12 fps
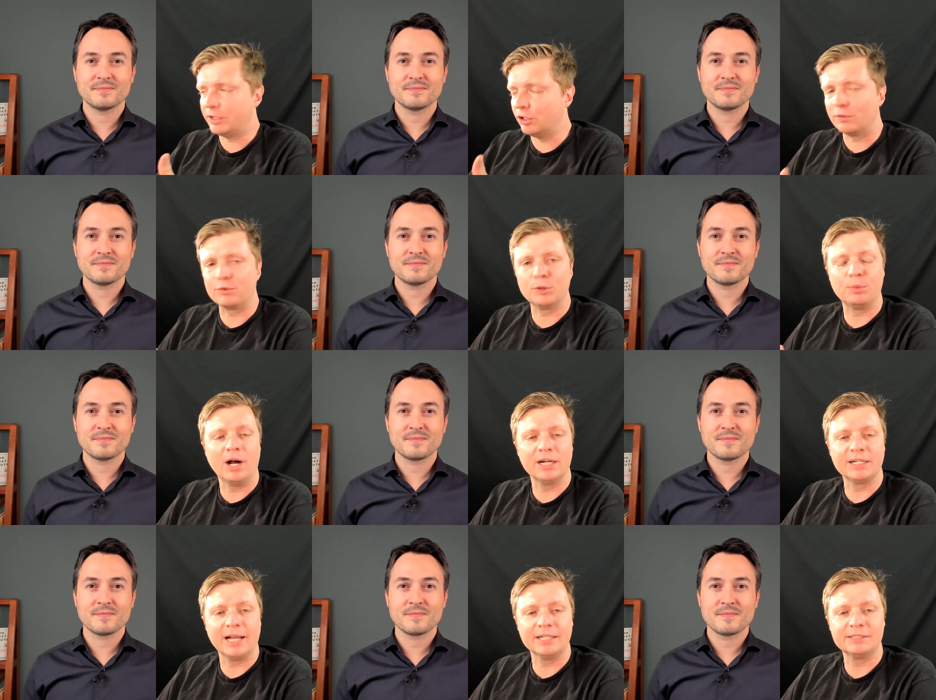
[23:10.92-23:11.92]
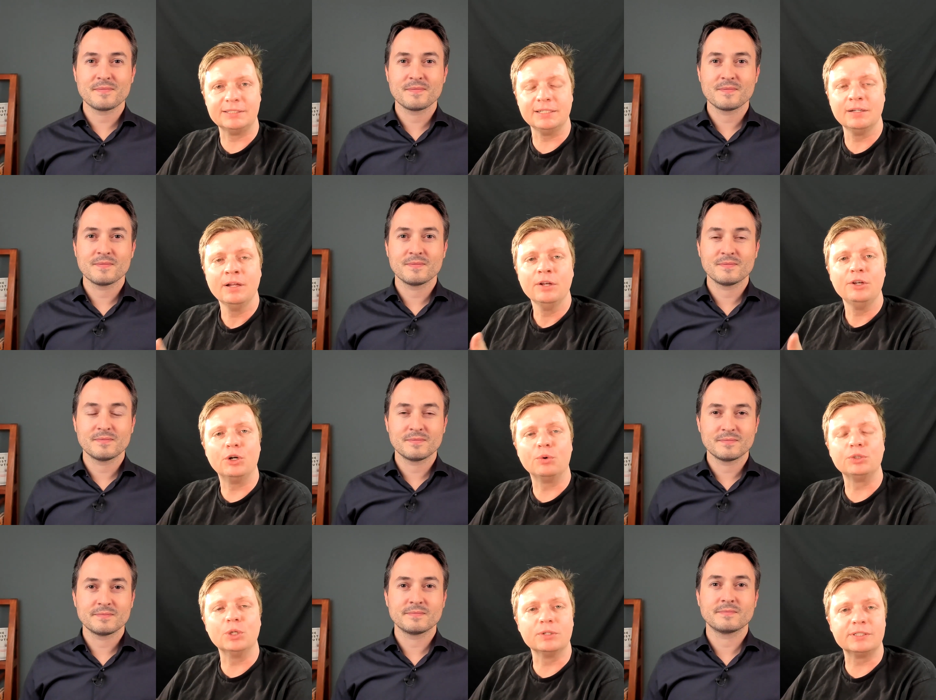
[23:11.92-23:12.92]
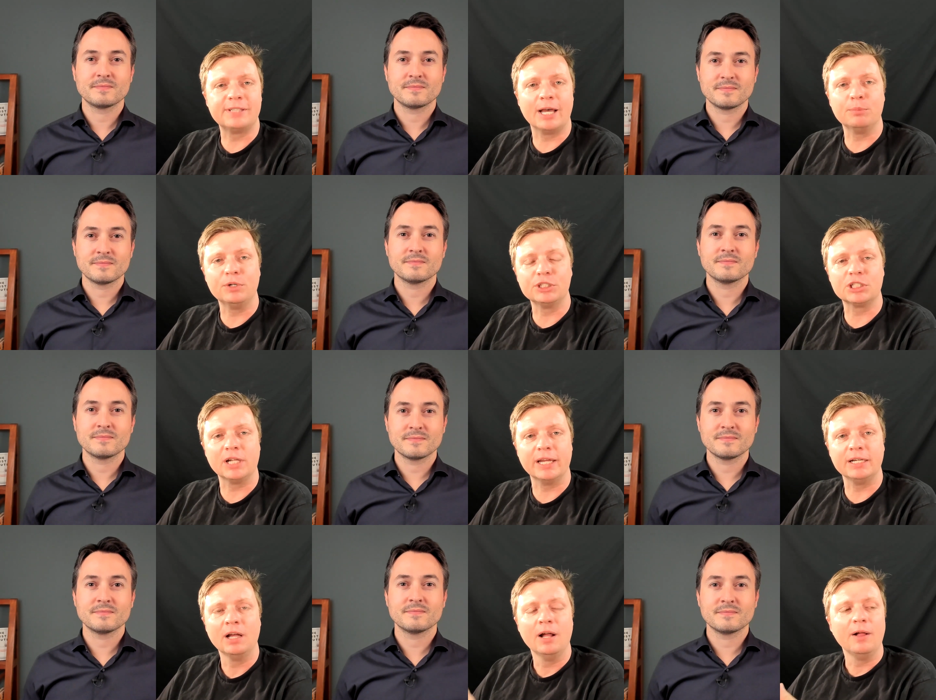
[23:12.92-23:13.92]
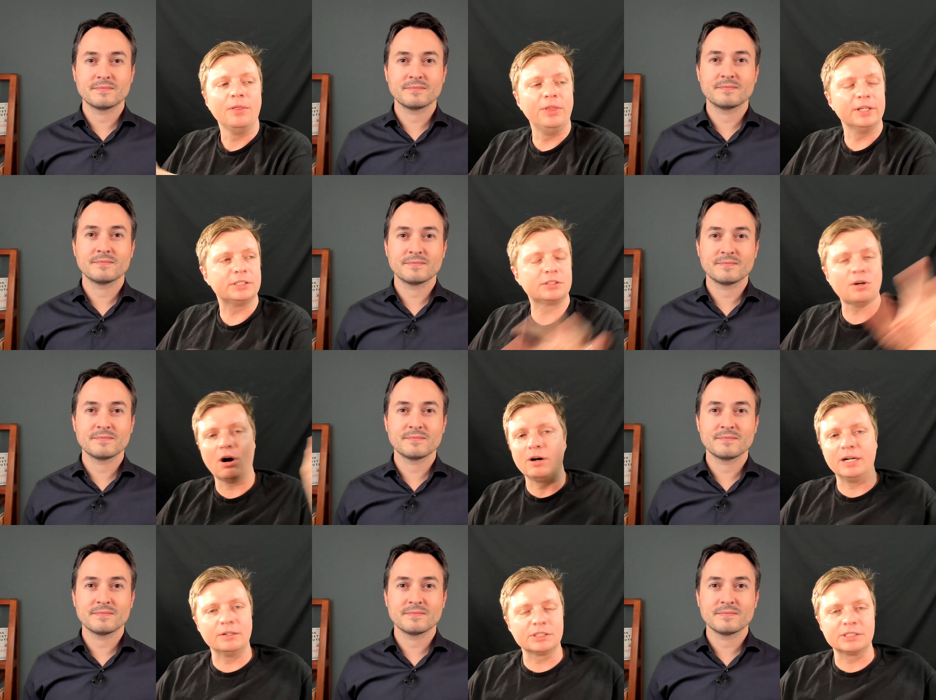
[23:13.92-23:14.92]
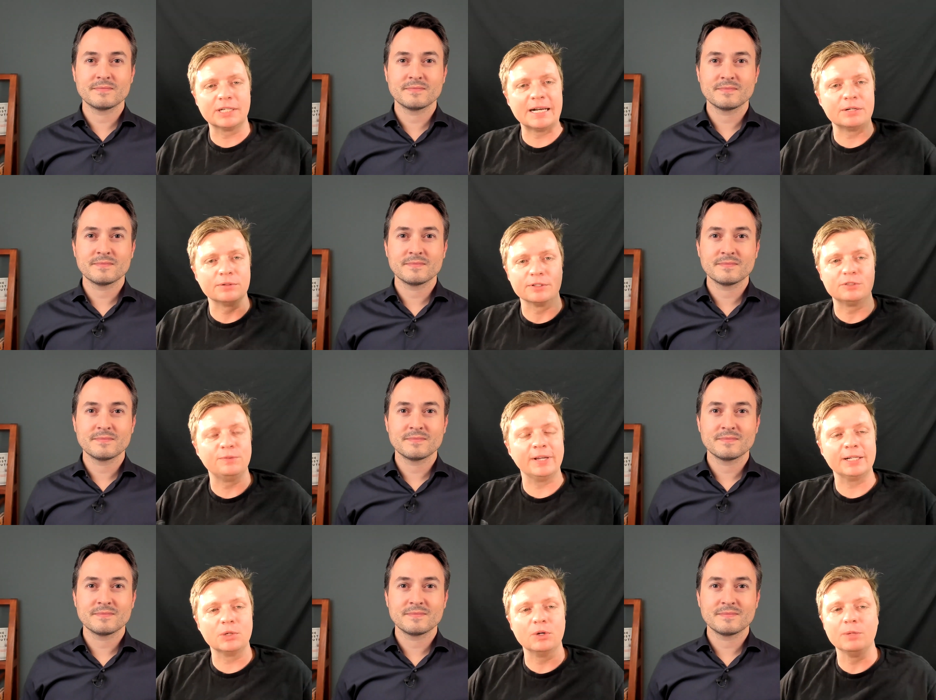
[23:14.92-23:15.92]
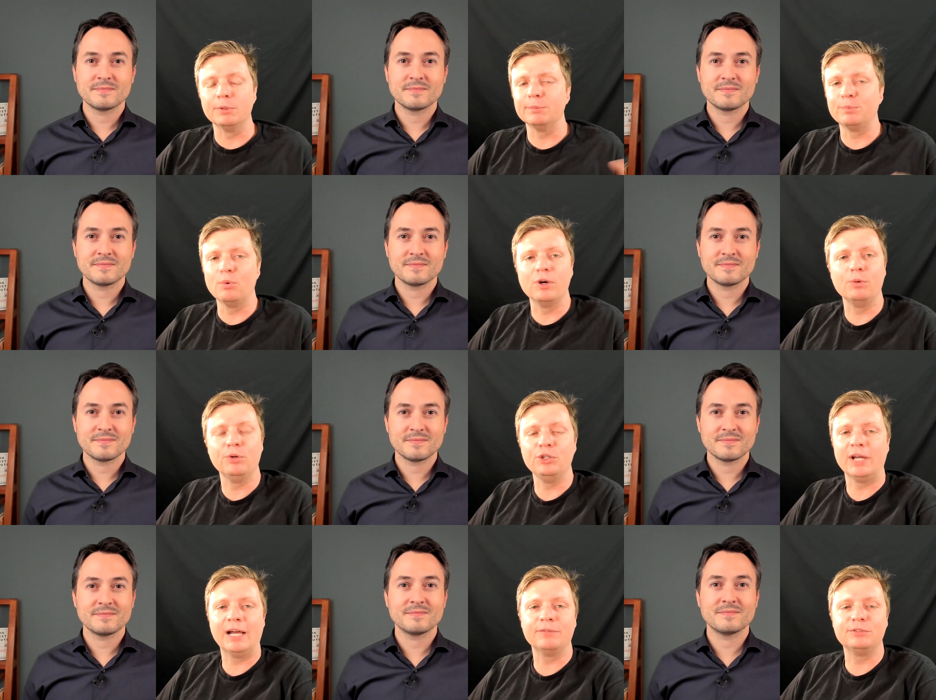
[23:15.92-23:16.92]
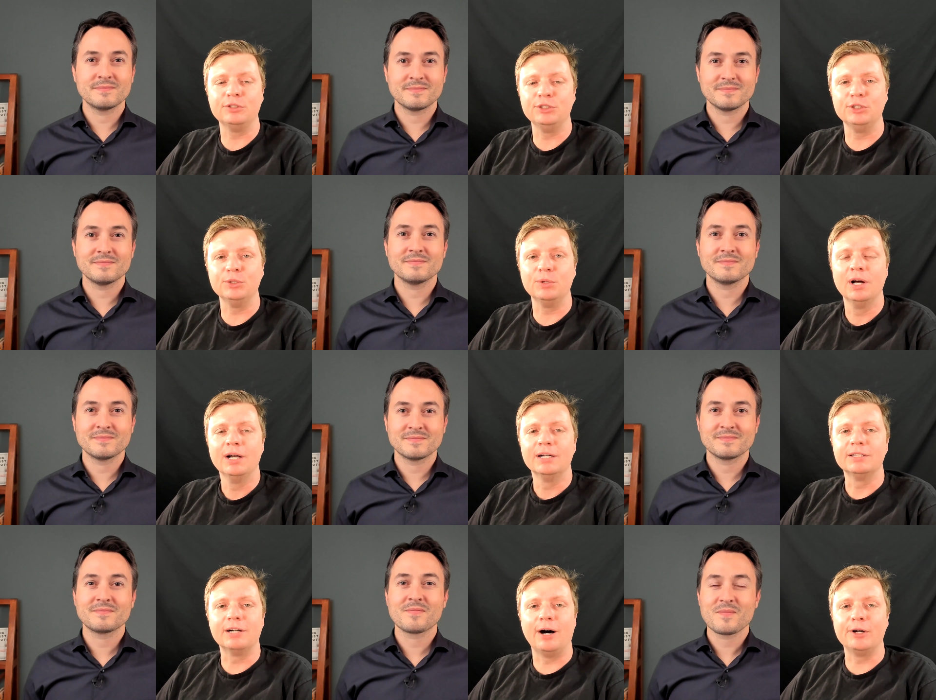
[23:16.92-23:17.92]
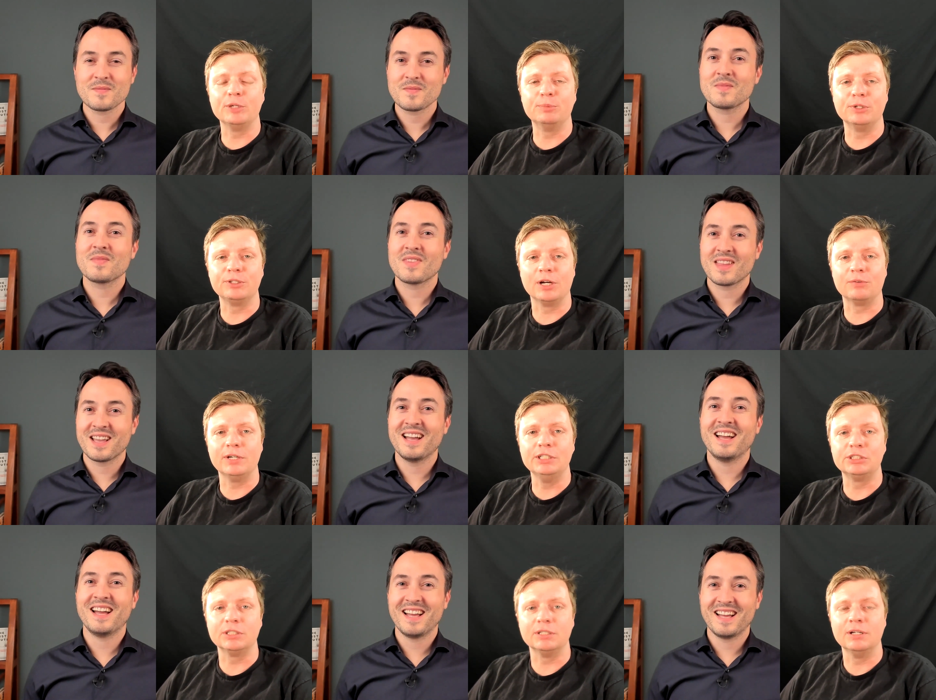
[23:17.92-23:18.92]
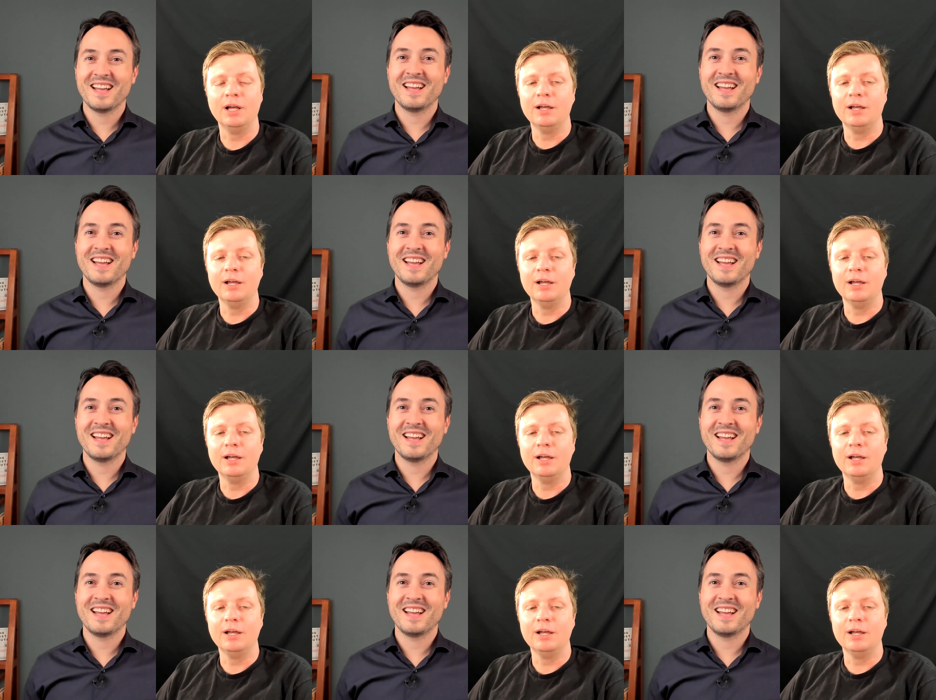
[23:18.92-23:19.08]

Speaker 1: gear for podcasting, you don't notice that much like this car outside or this fan going, but boy, when you have to do the audiobook narration,